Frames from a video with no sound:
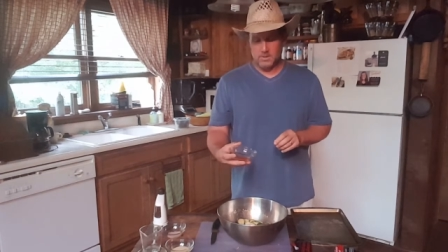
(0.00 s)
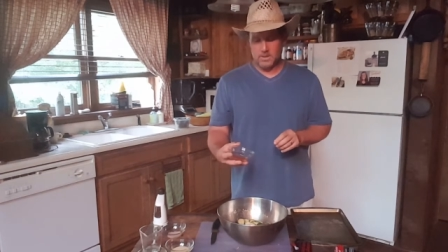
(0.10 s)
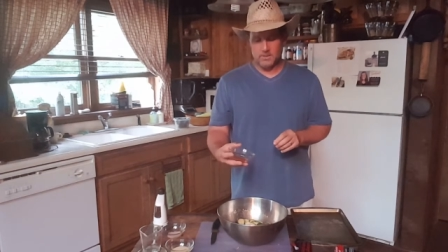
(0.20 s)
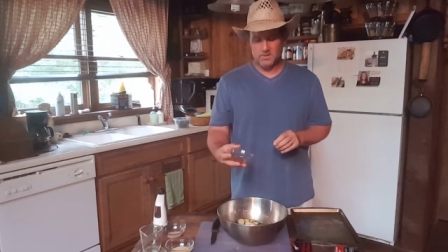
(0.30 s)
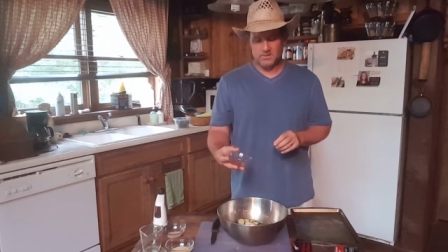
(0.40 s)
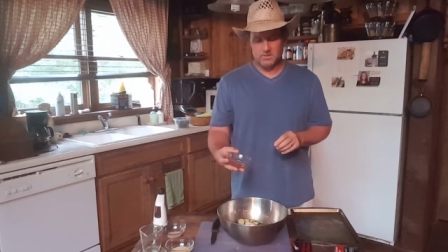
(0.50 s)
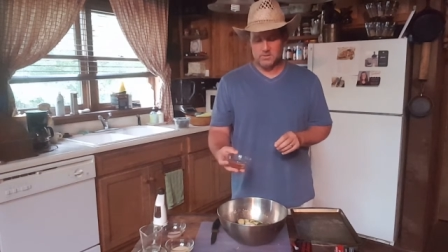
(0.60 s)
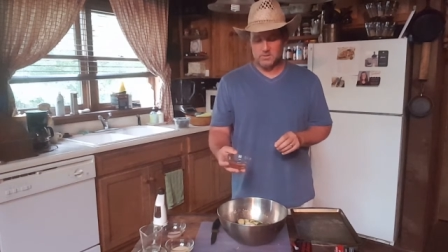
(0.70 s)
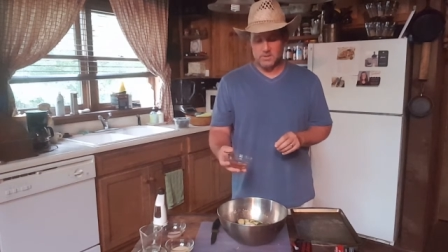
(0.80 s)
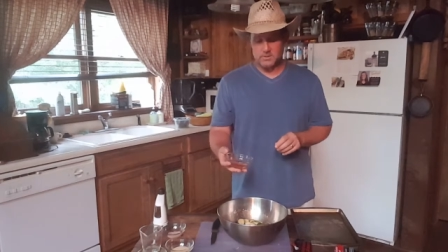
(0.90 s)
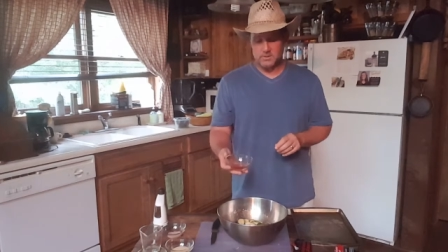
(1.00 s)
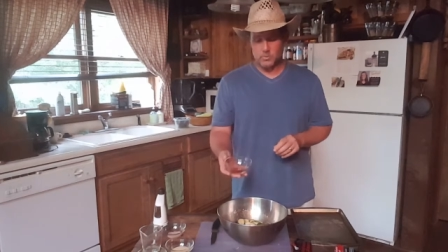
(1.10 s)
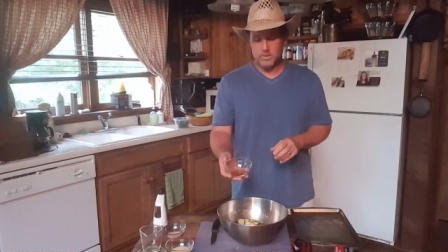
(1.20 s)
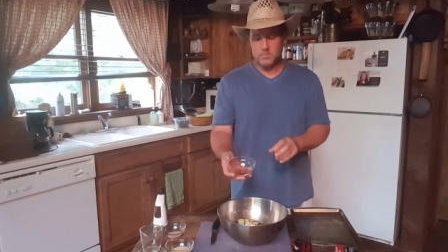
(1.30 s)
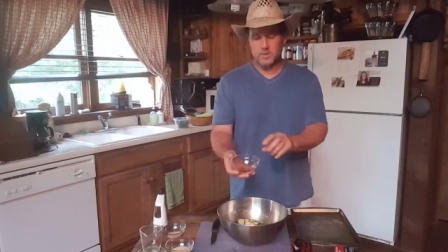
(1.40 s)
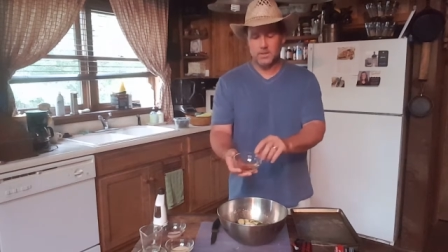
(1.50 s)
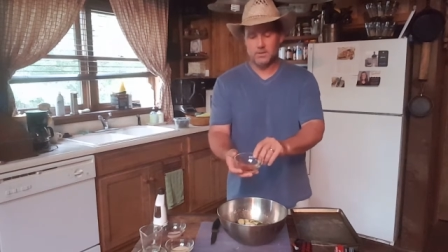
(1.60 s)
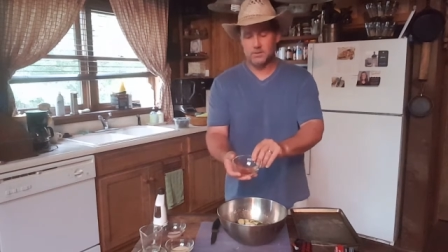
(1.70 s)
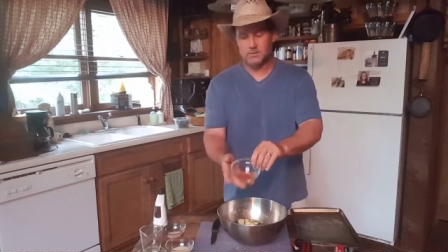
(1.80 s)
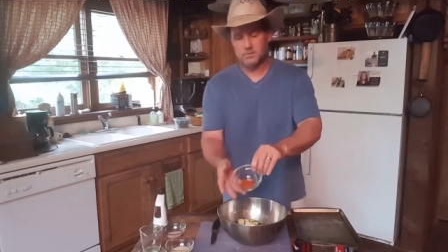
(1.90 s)
And this is just a wee
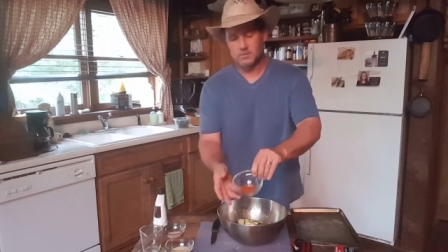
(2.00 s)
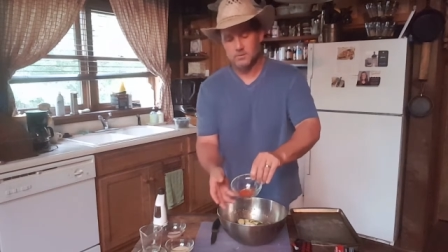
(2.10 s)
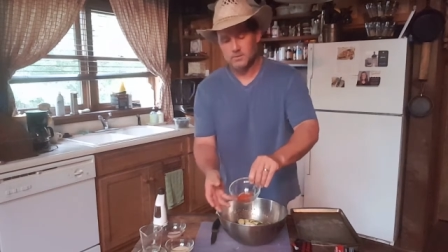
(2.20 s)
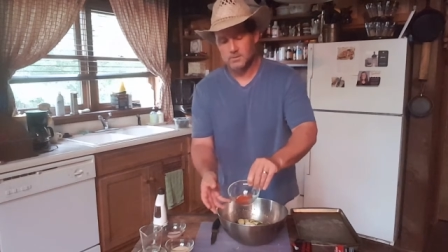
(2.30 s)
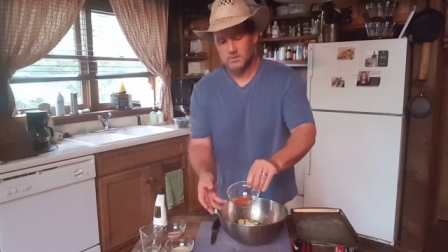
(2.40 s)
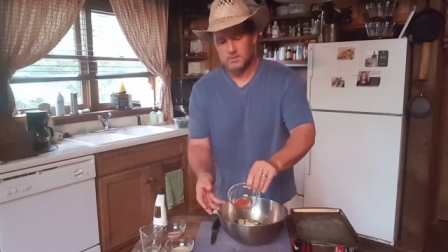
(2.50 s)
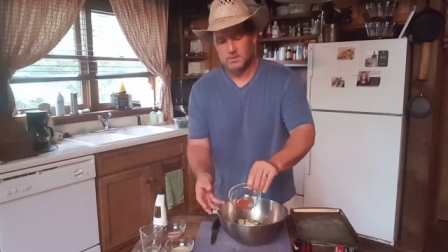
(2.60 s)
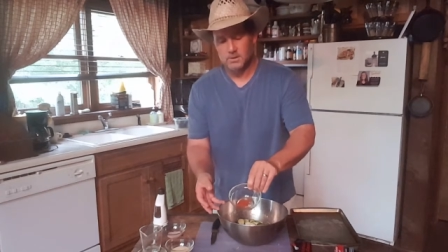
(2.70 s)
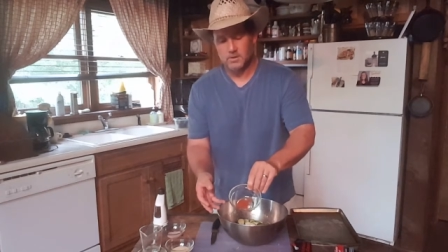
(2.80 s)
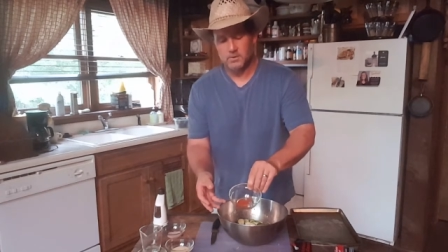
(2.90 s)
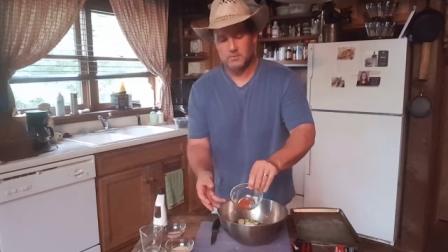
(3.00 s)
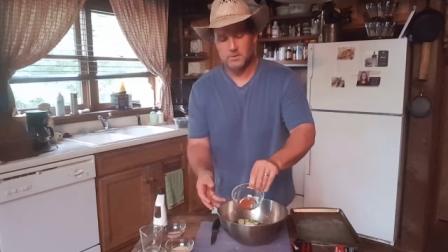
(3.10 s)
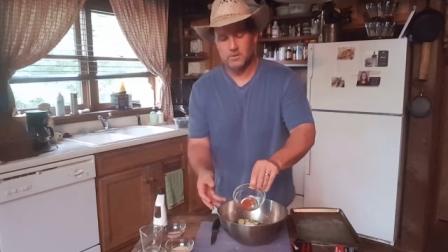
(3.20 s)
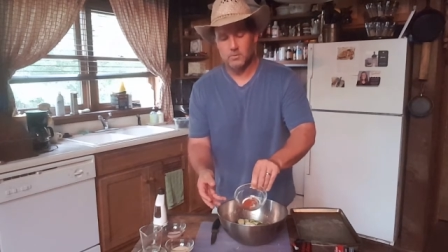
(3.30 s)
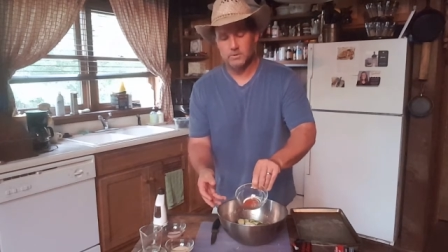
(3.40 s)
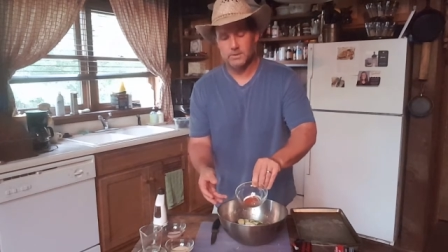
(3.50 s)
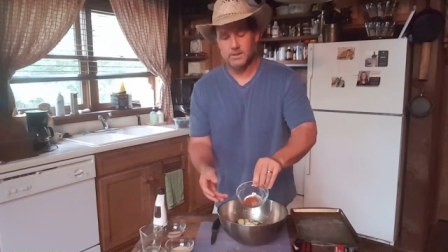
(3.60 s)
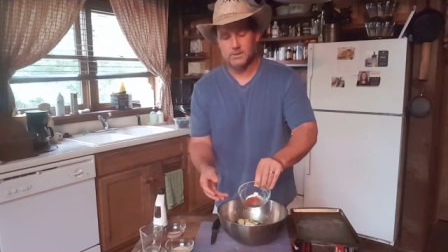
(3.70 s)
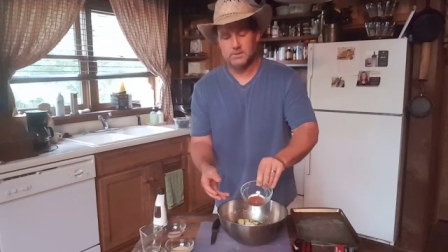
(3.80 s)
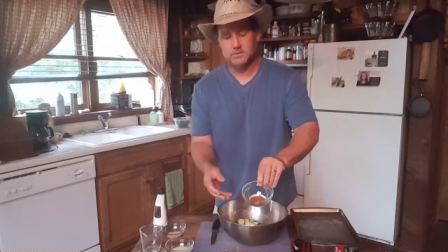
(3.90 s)
bit. I don't even know what that
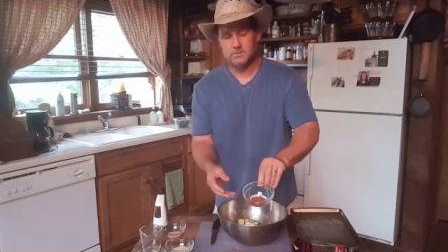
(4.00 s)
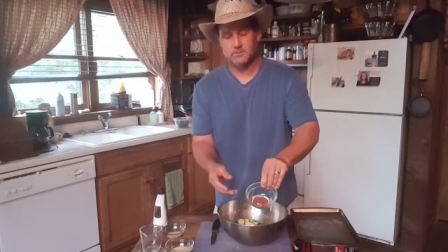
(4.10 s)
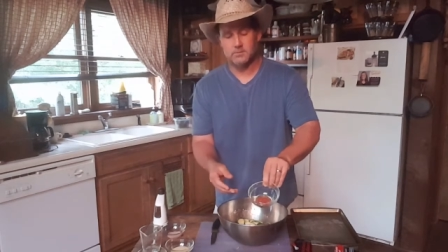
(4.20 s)
is.